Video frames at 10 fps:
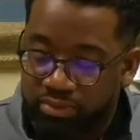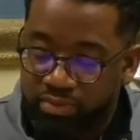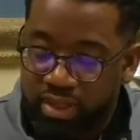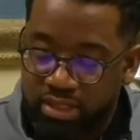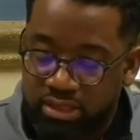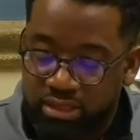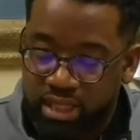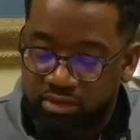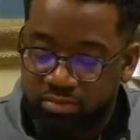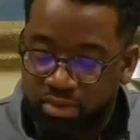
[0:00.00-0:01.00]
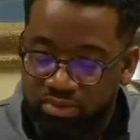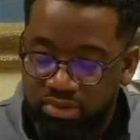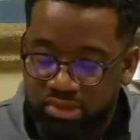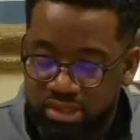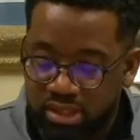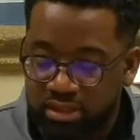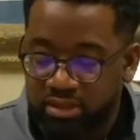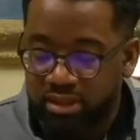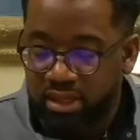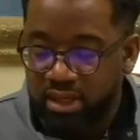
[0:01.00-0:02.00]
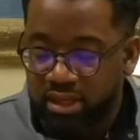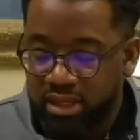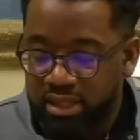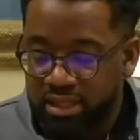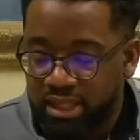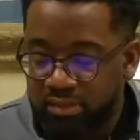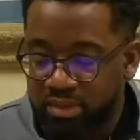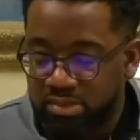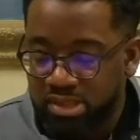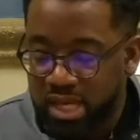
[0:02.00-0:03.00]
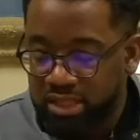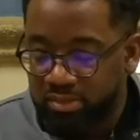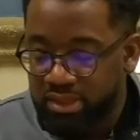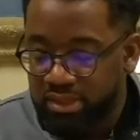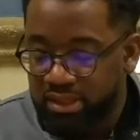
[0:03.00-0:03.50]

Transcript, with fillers: And she gave birth to a son, and he named him Solomon.